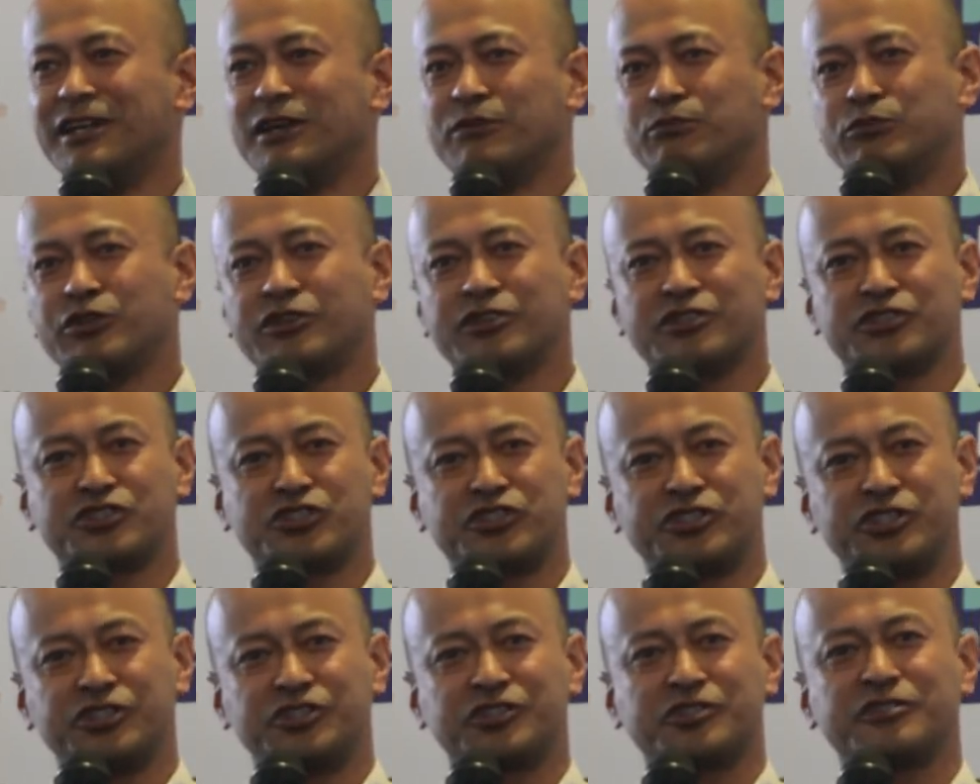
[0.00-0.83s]
Because
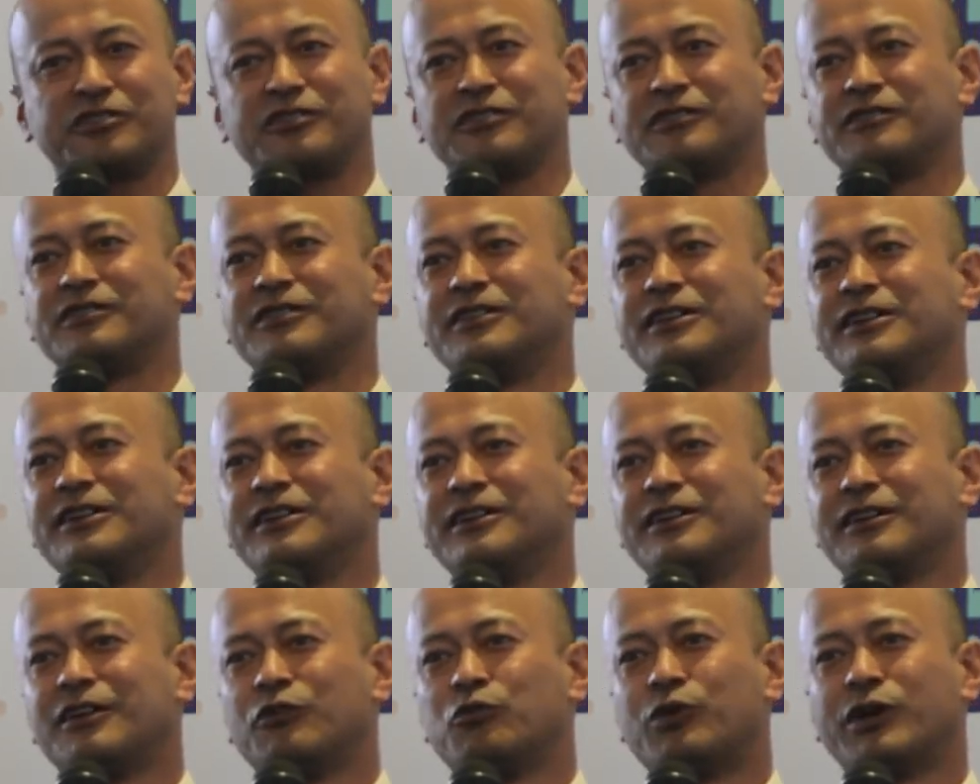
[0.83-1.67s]
digital,
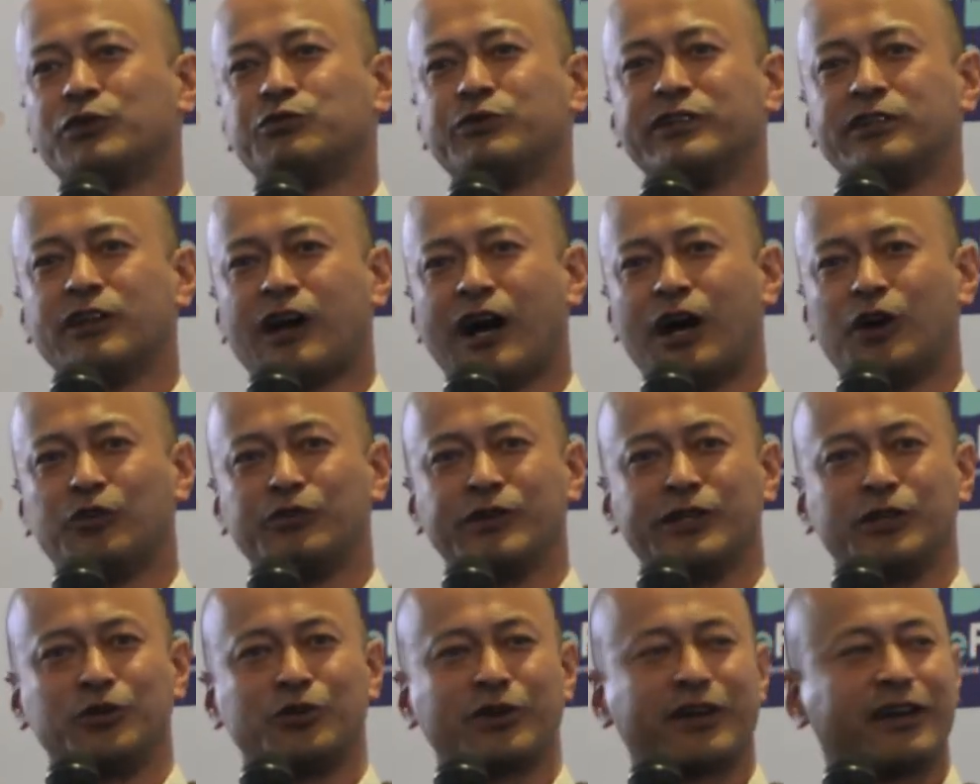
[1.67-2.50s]
how
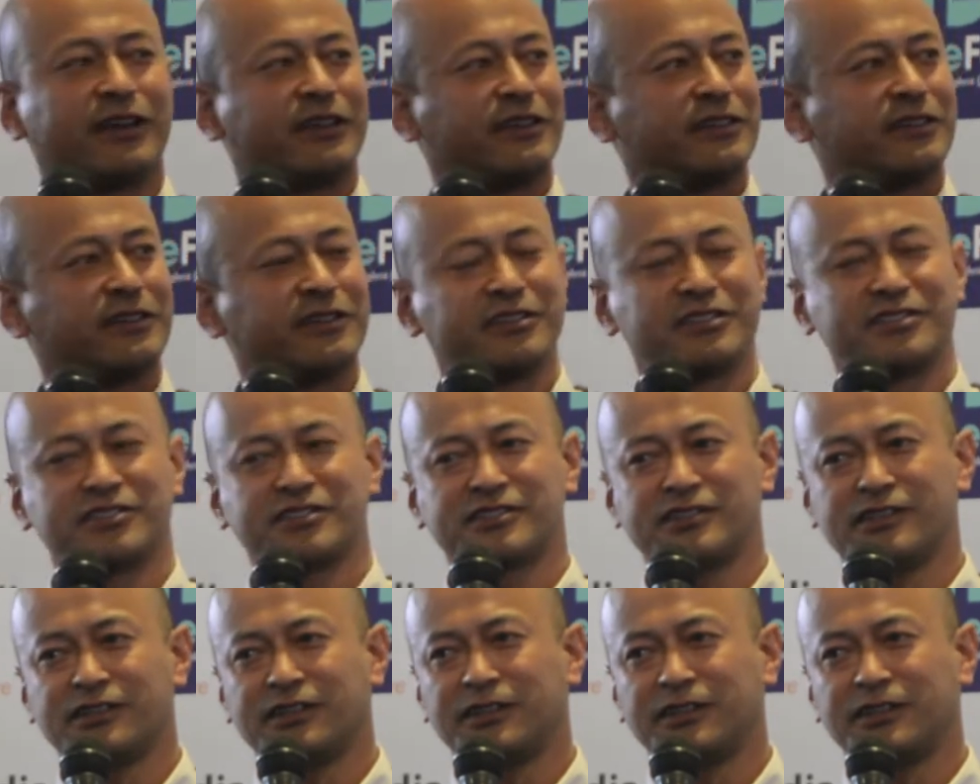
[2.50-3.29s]
we look at it is,